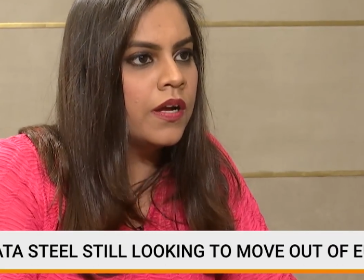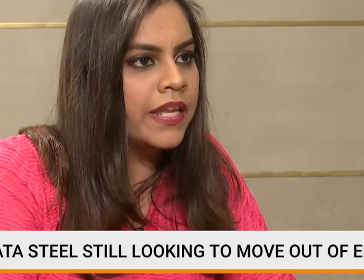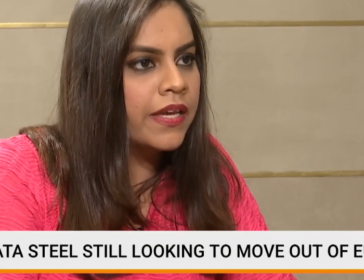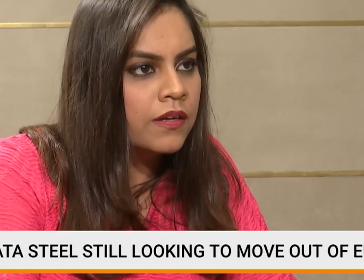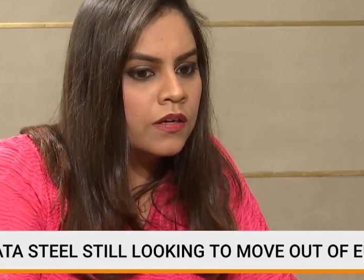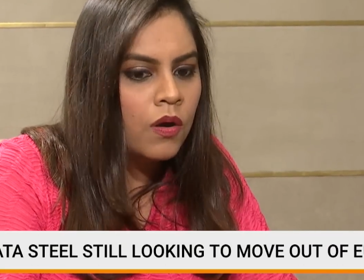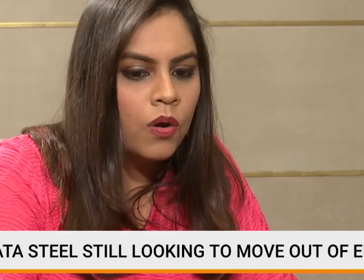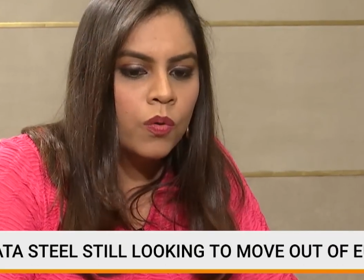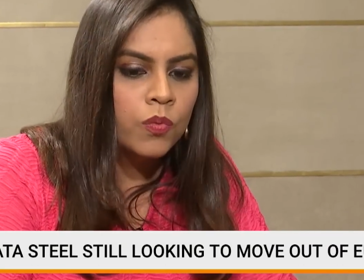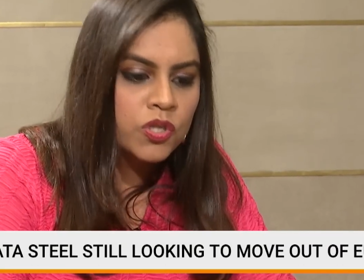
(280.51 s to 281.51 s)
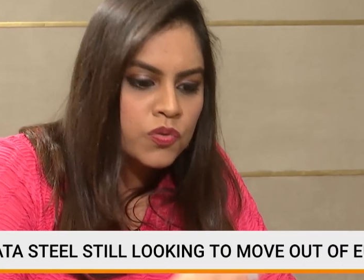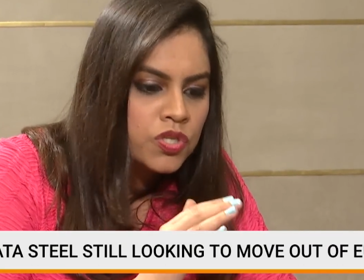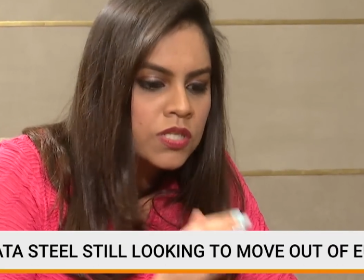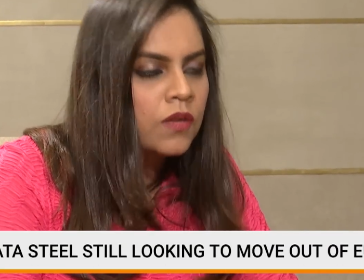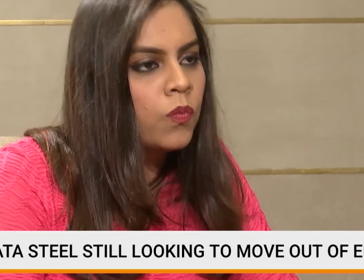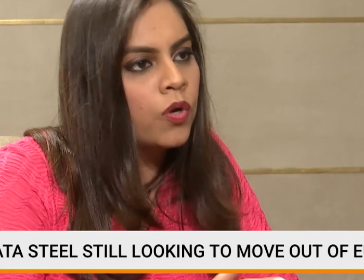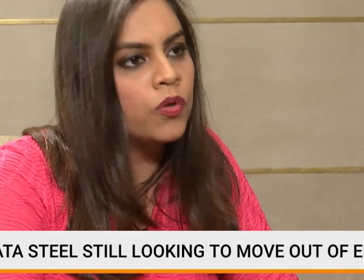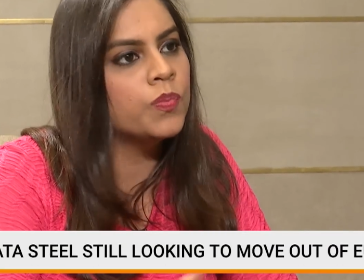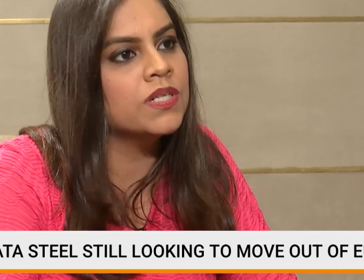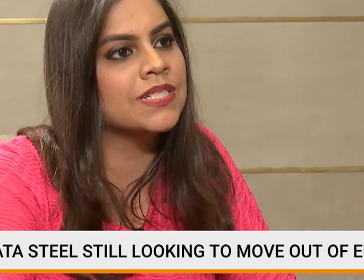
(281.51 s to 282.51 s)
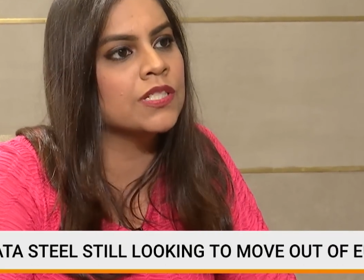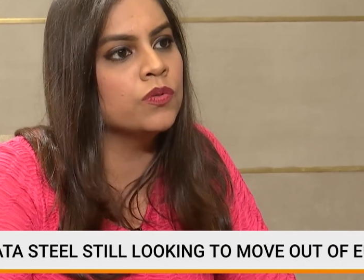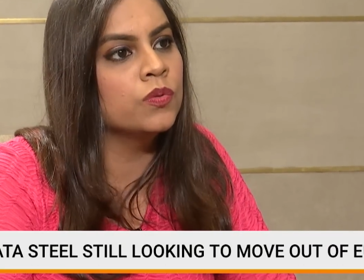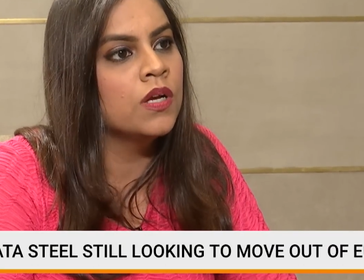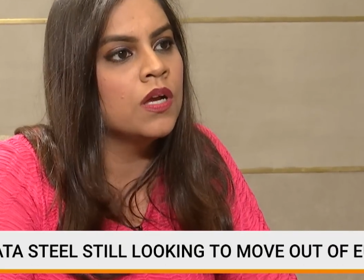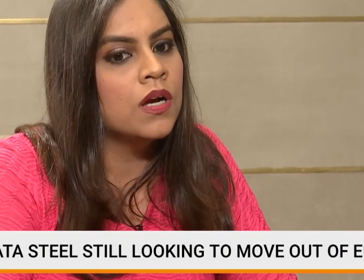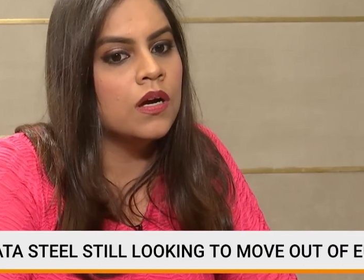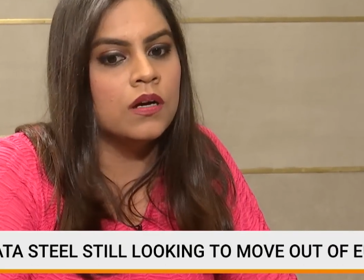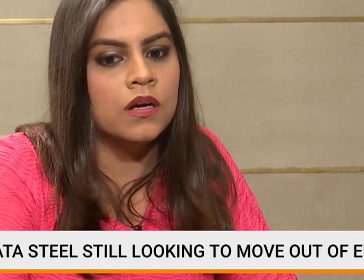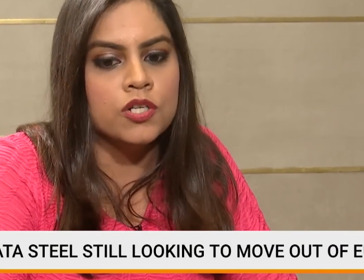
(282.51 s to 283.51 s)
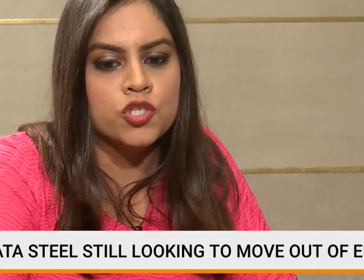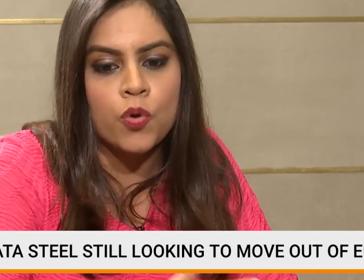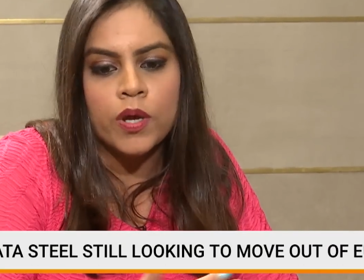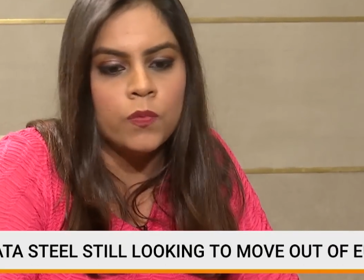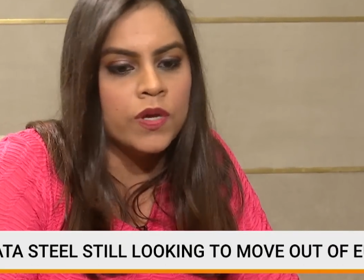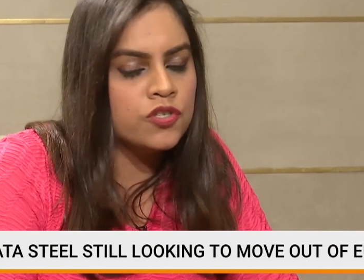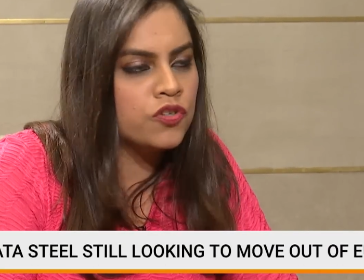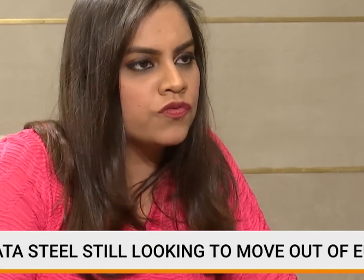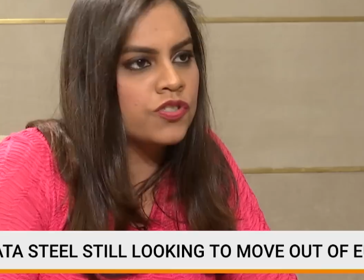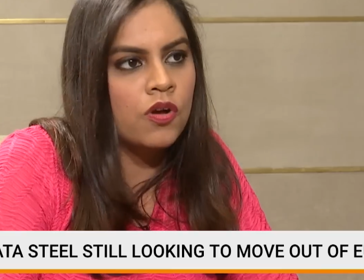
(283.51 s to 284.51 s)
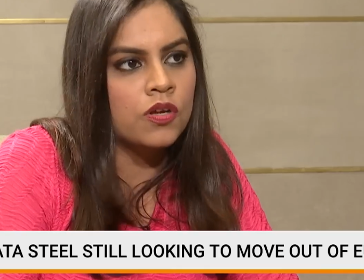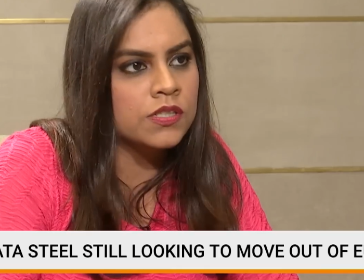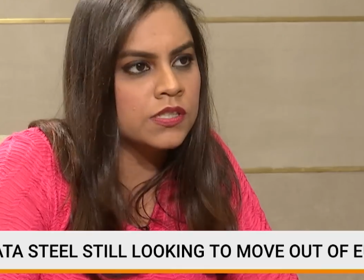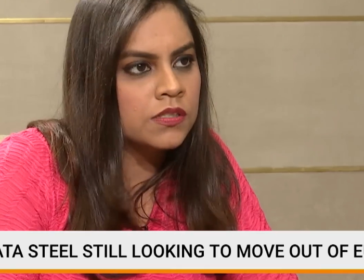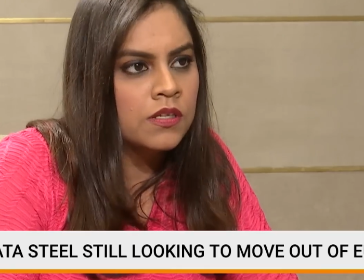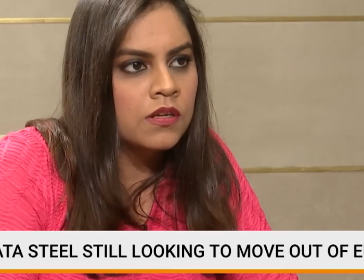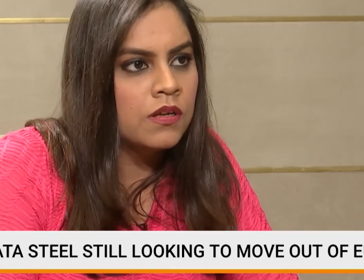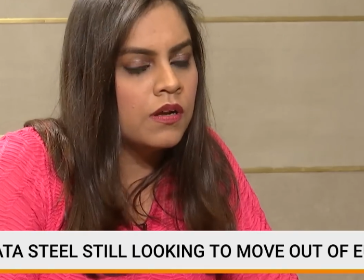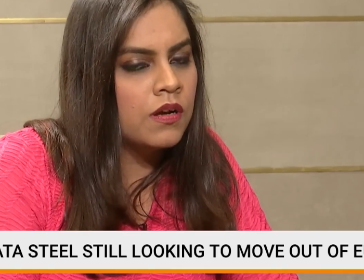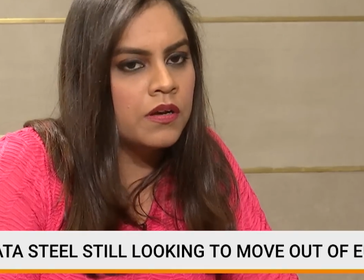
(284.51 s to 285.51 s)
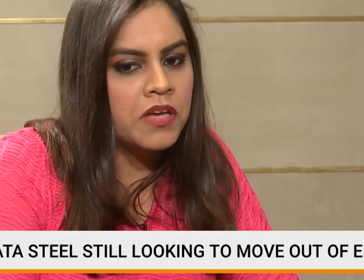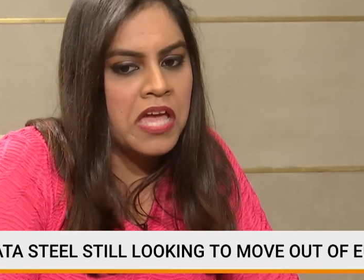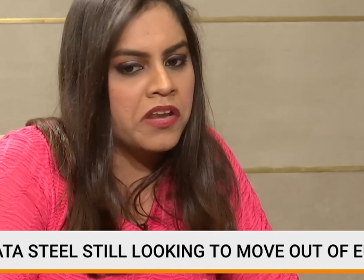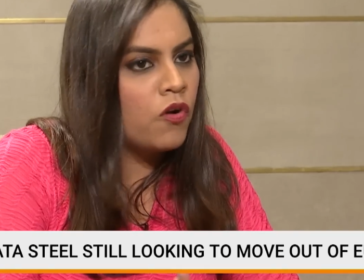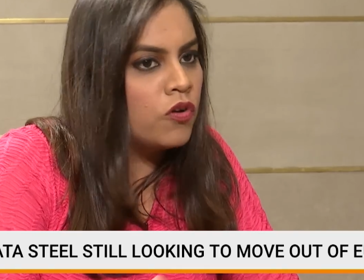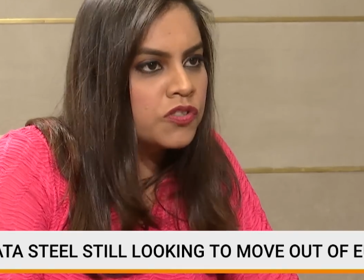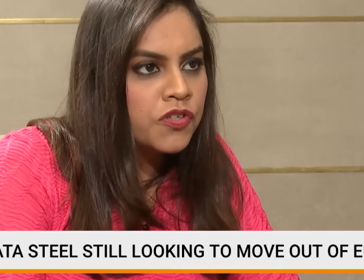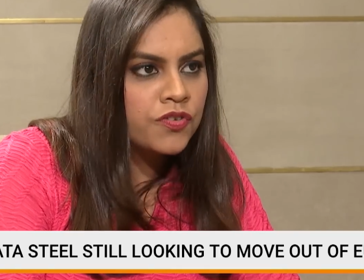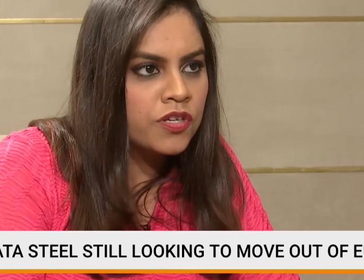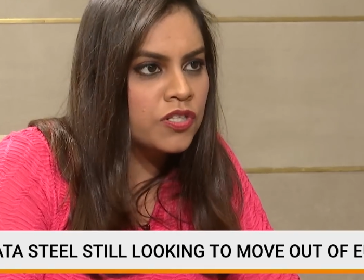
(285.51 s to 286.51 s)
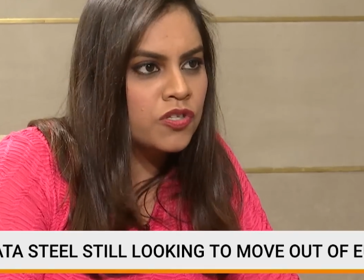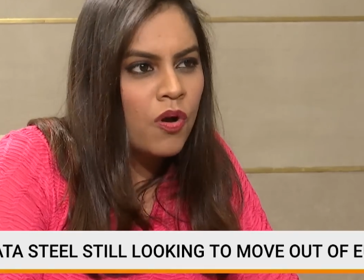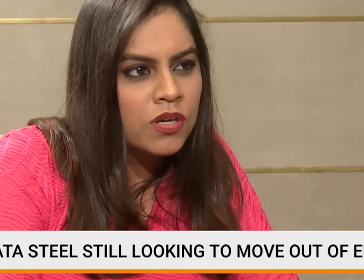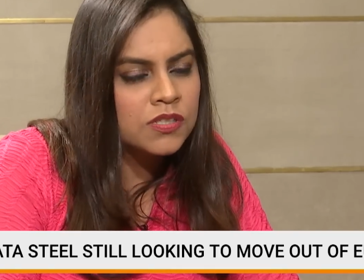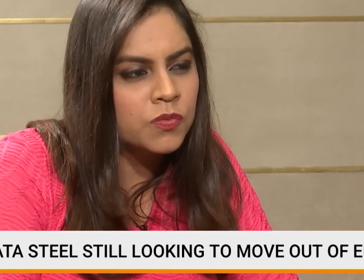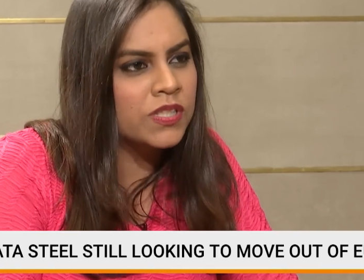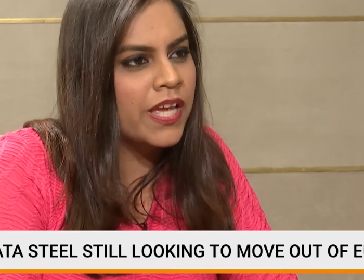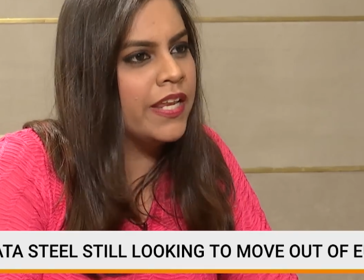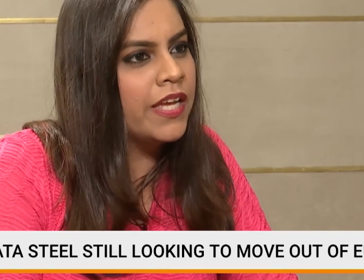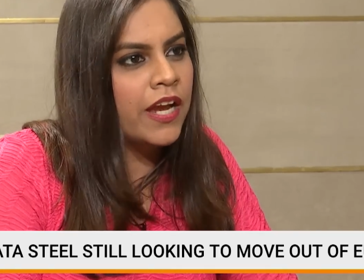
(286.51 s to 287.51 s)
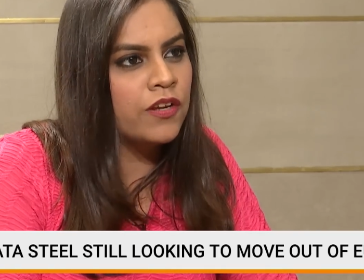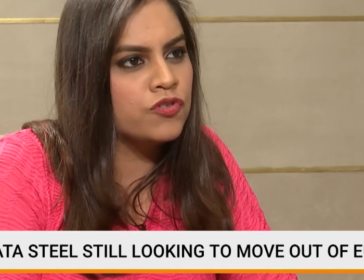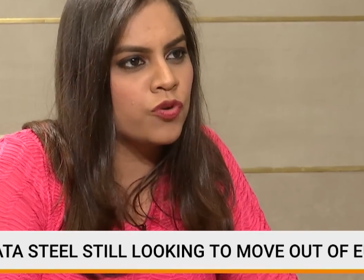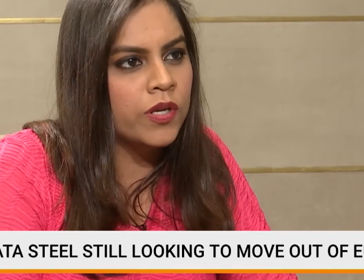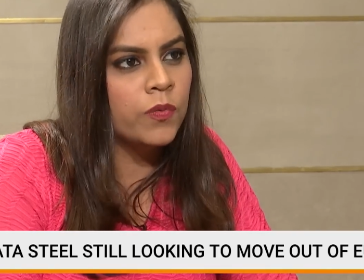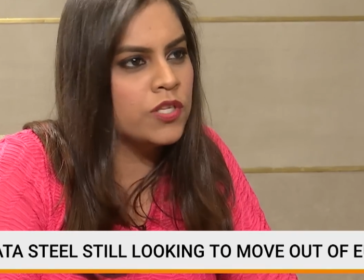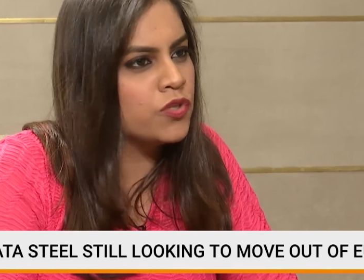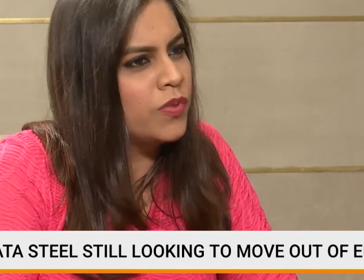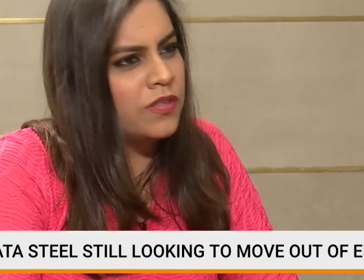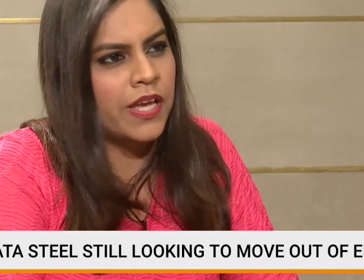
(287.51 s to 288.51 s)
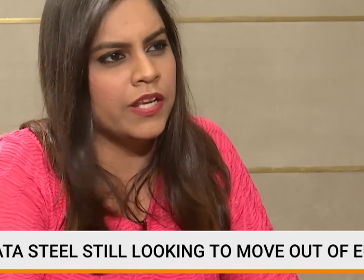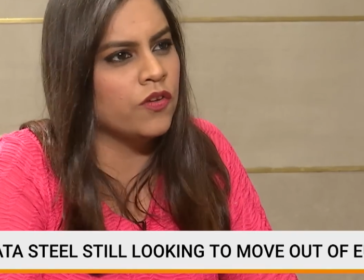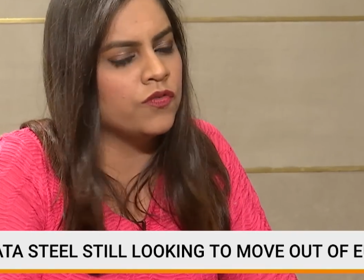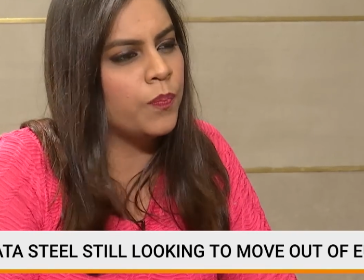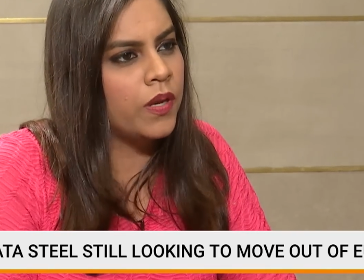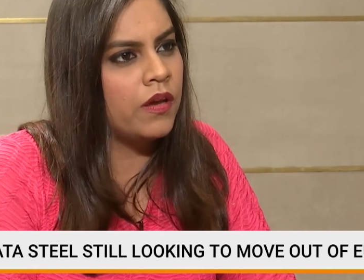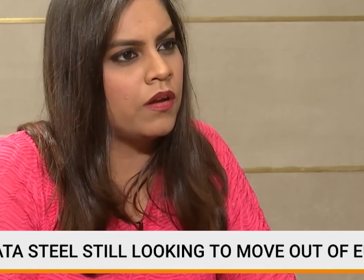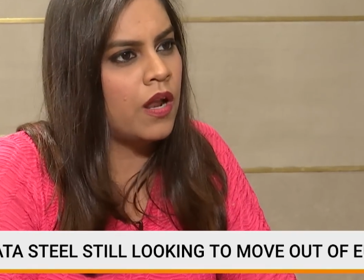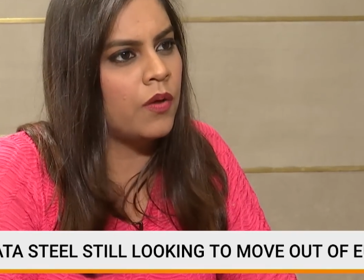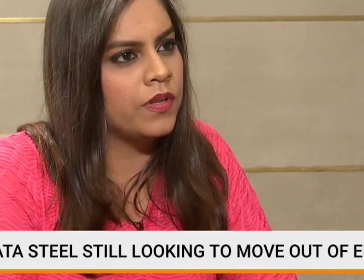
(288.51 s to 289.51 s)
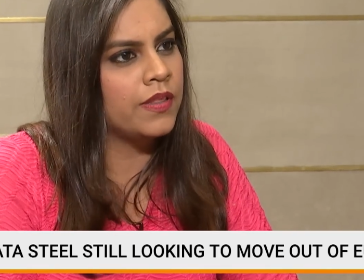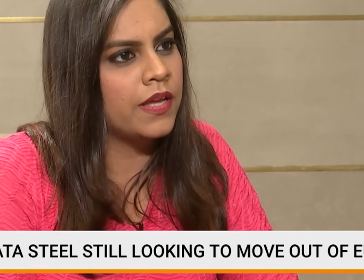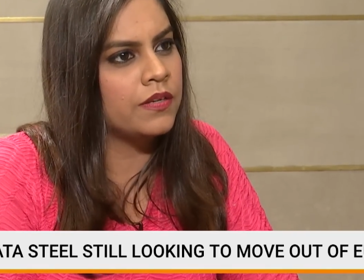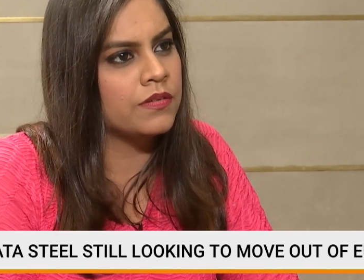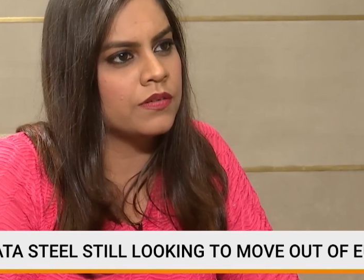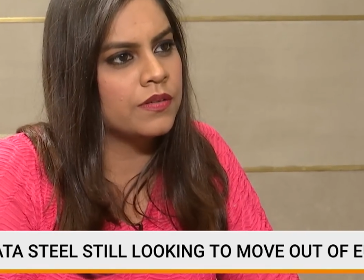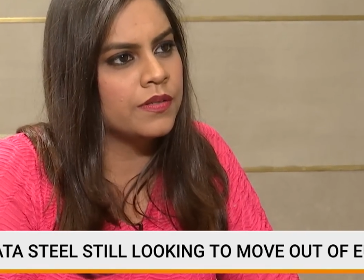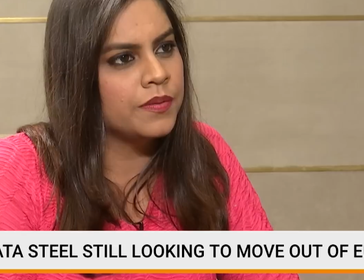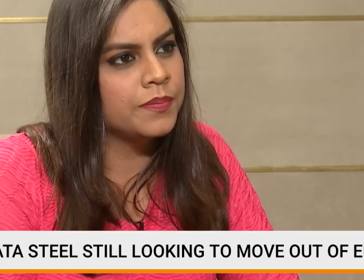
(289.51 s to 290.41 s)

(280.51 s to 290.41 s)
a taker, or would you still want to pursue uh, a joint venture of sorts uh, and also, if you're in talks with any kind of joint venture with any of the player around in that, it's